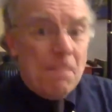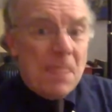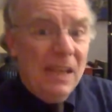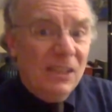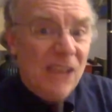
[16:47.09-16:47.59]

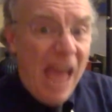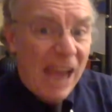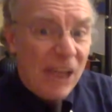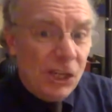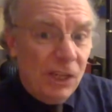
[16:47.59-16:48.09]
he's
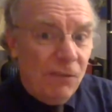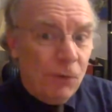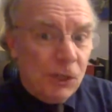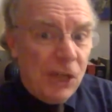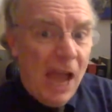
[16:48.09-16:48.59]
actually
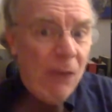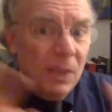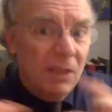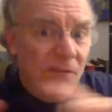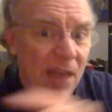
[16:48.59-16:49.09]

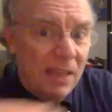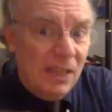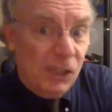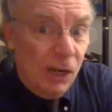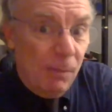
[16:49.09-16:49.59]
foreshadowing the fact that
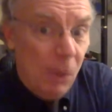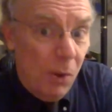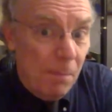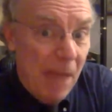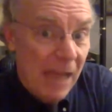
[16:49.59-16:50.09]
he's going to be
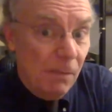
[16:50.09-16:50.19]
going back